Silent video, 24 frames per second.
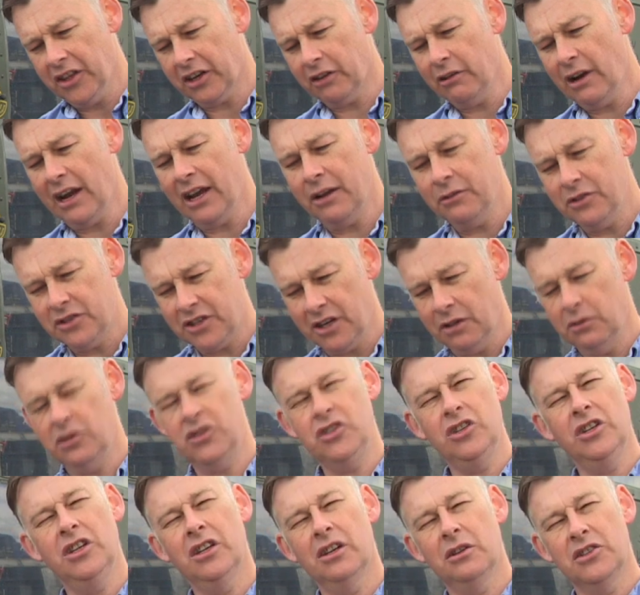the ground, so it was,
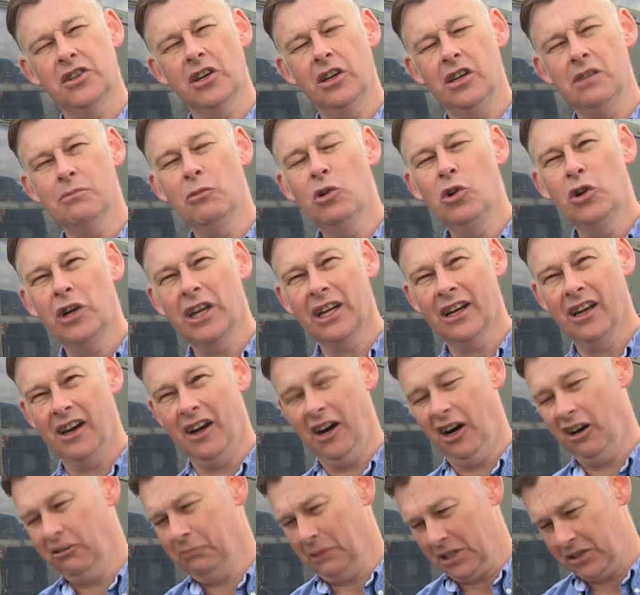it was early morning, like
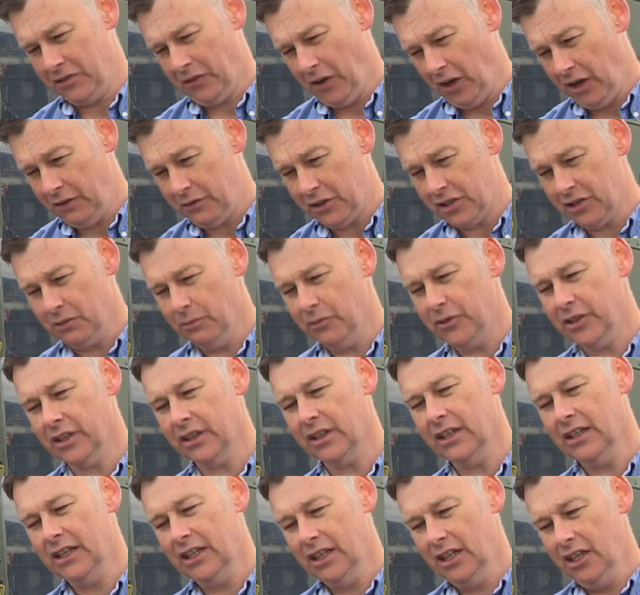5:30 or something,
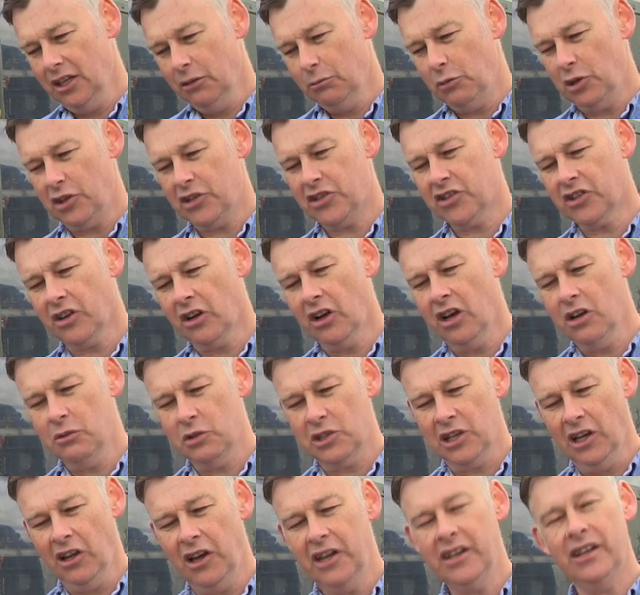but the sky
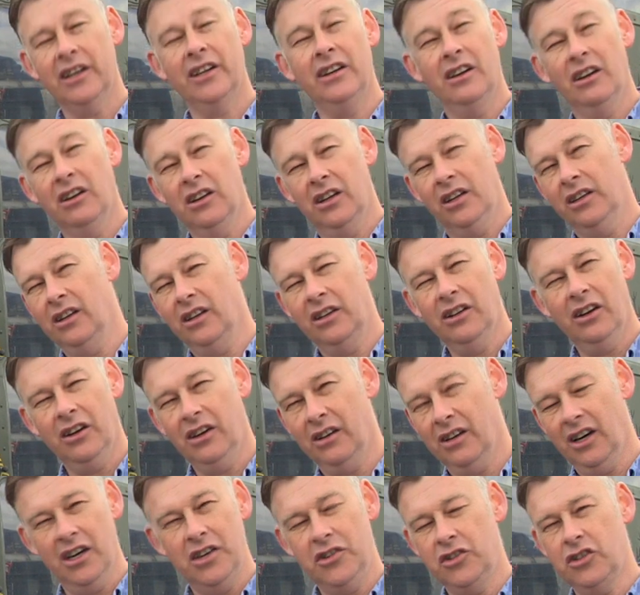was lightning, and
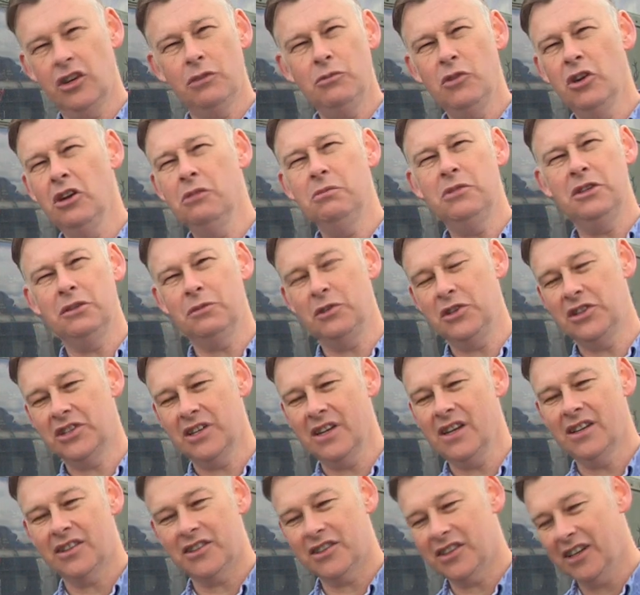I assumed nobody would
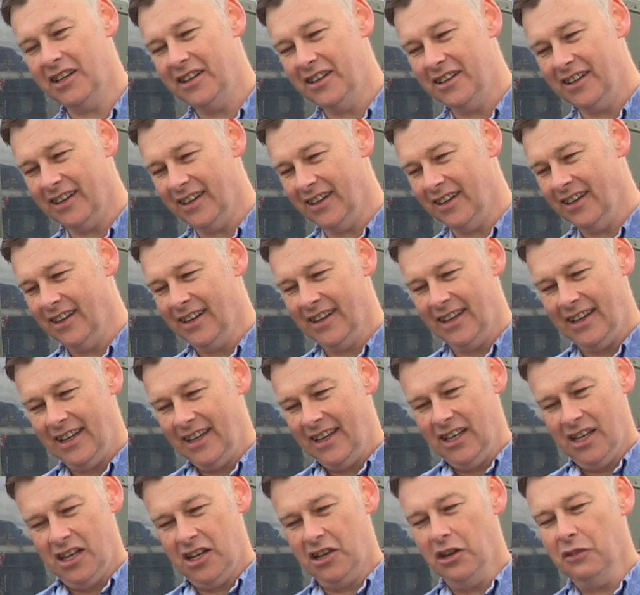see us, and
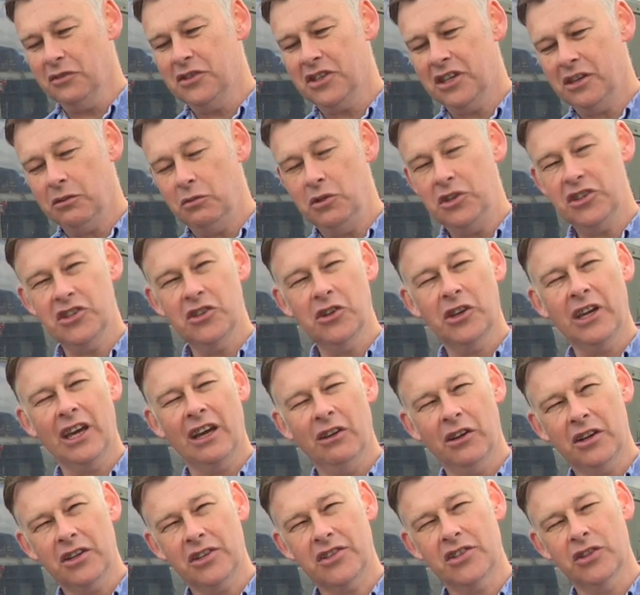obviously we stuck out
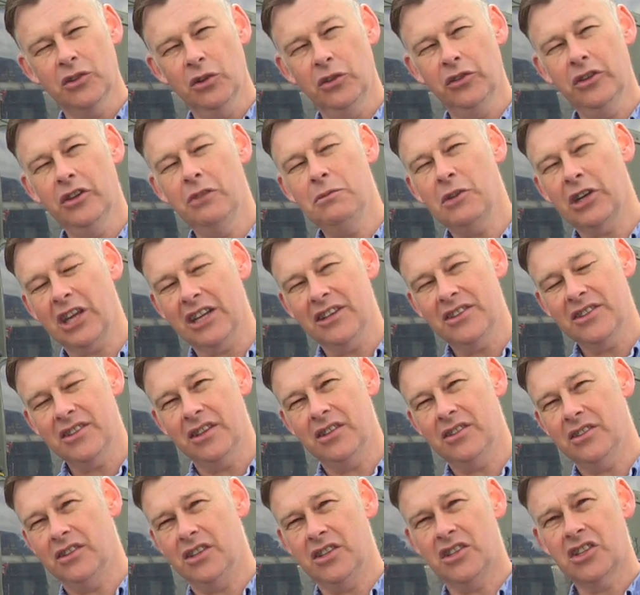like a sore thumb against the
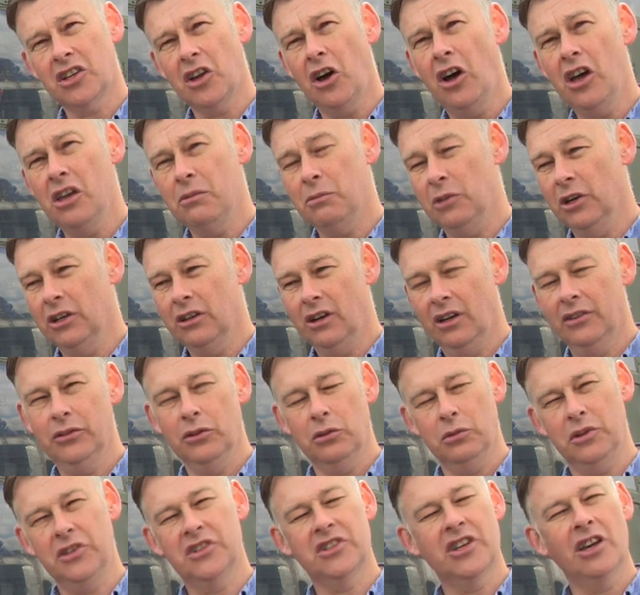sky, but I
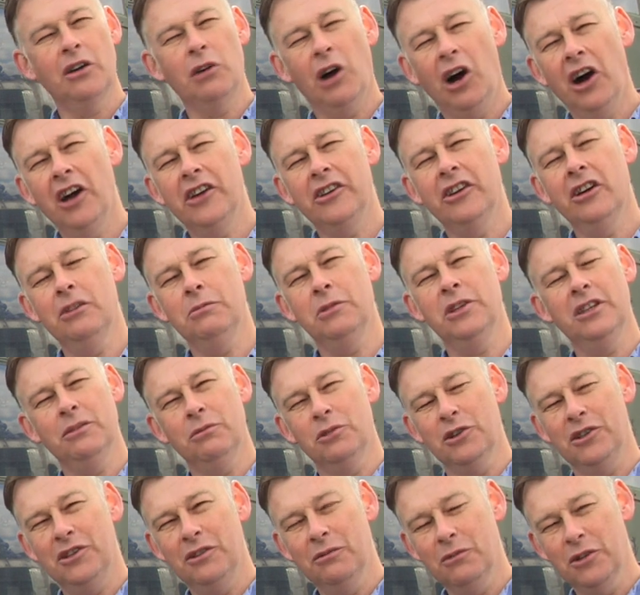thought we're so high nobody
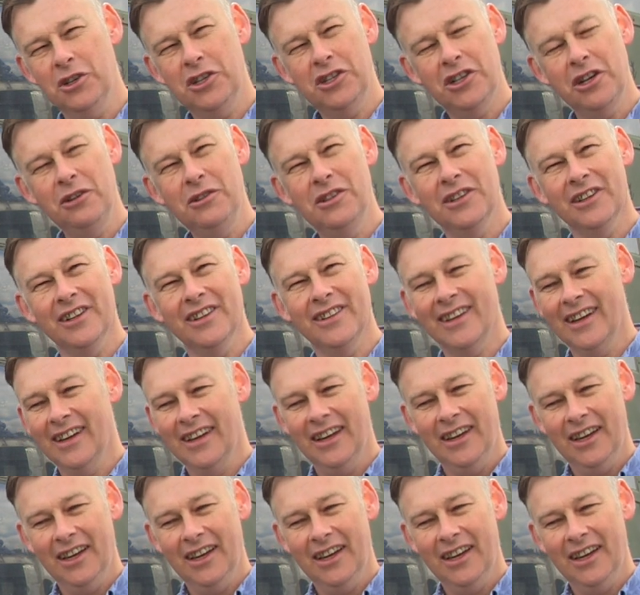would shoot at us.